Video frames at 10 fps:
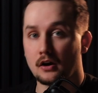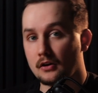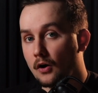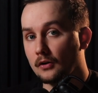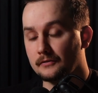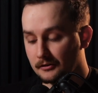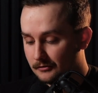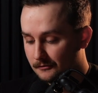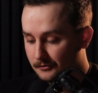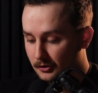on all of your
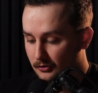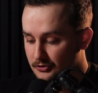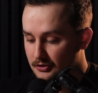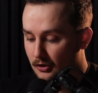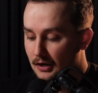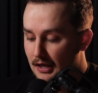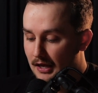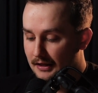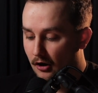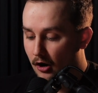front photos. So
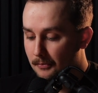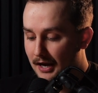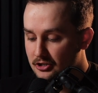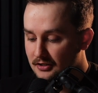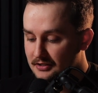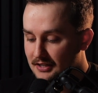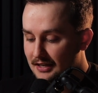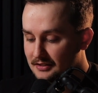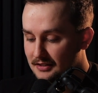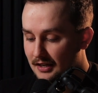our badge in this
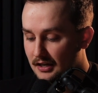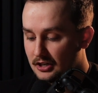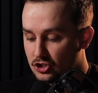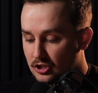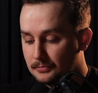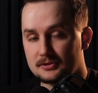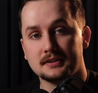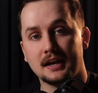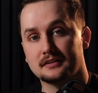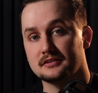case said ships
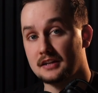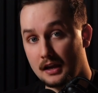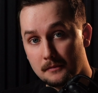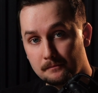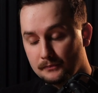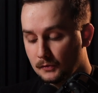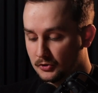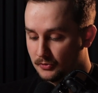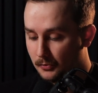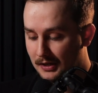next day.
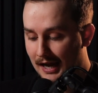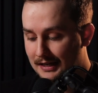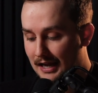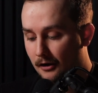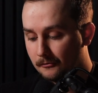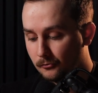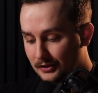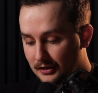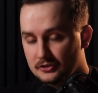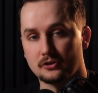Was what we had. Now,
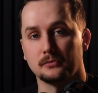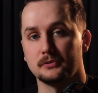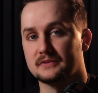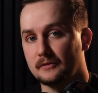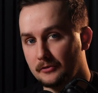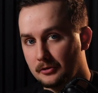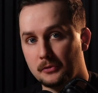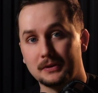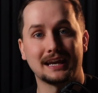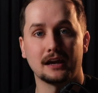with Inner Circle Prints
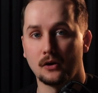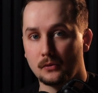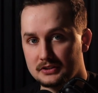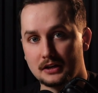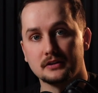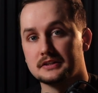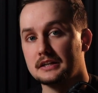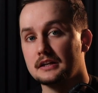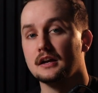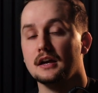fulfillment, we can't always
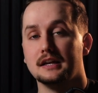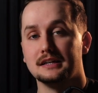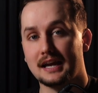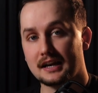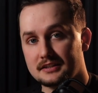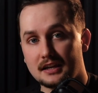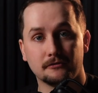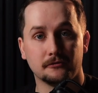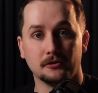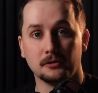guarantee next day
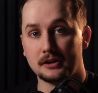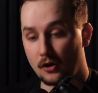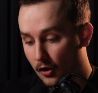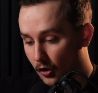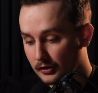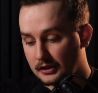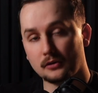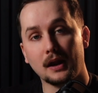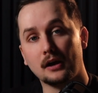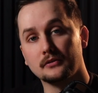fulfillment all year
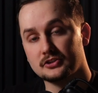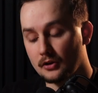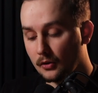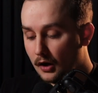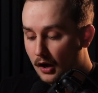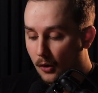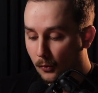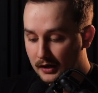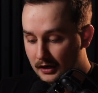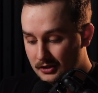round. So
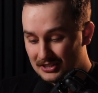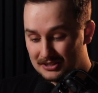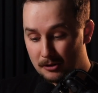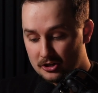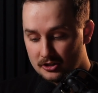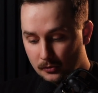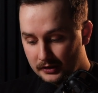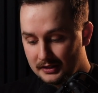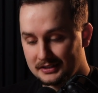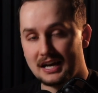what I do, especially
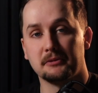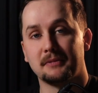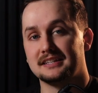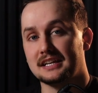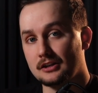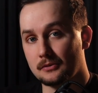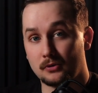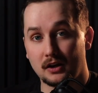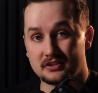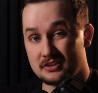with the time it might take you to
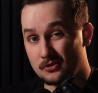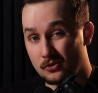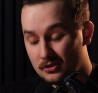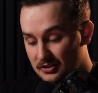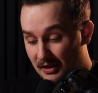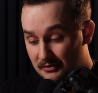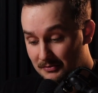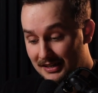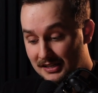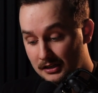process an order, sometimes it
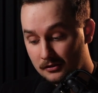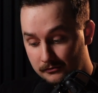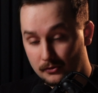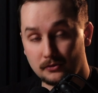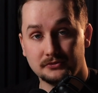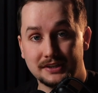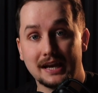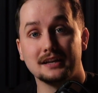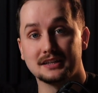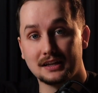might take you a full
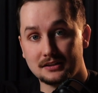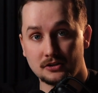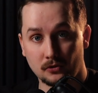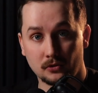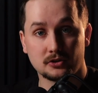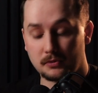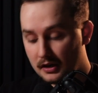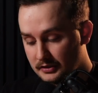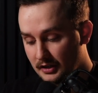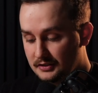day to get your orders
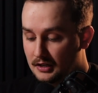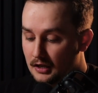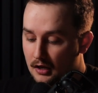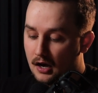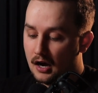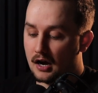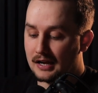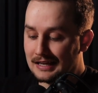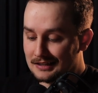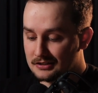processed,
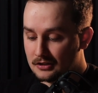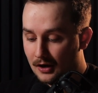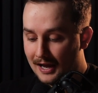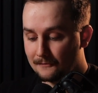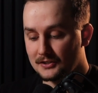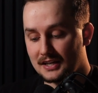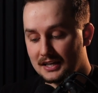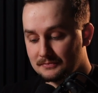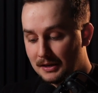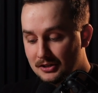is,
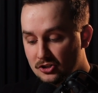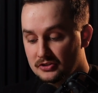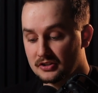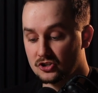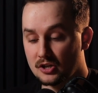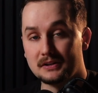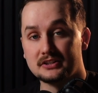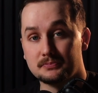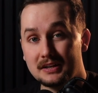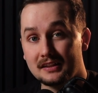emphasize maybe just the shipping
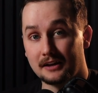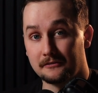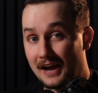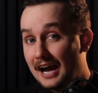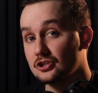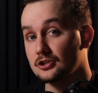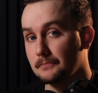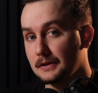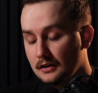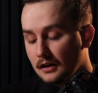speed, like fast
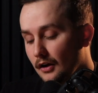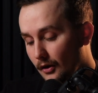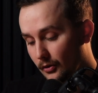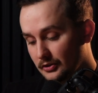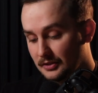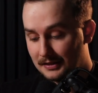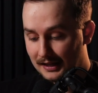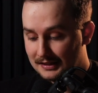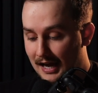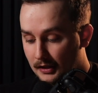shipping or something
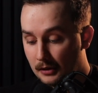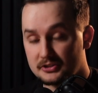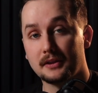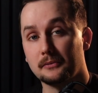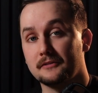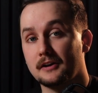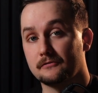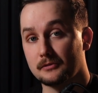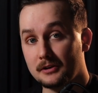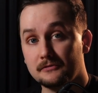like that. That was something that we
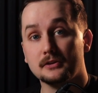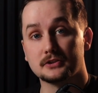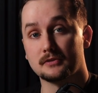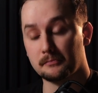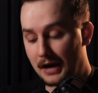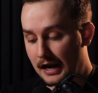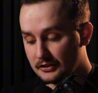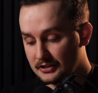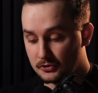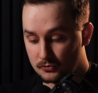found from reviews from
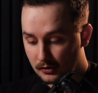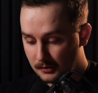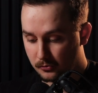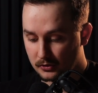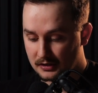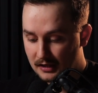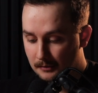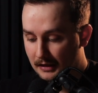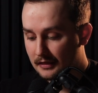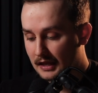buyers that was really important to
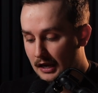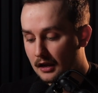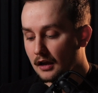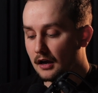them, that they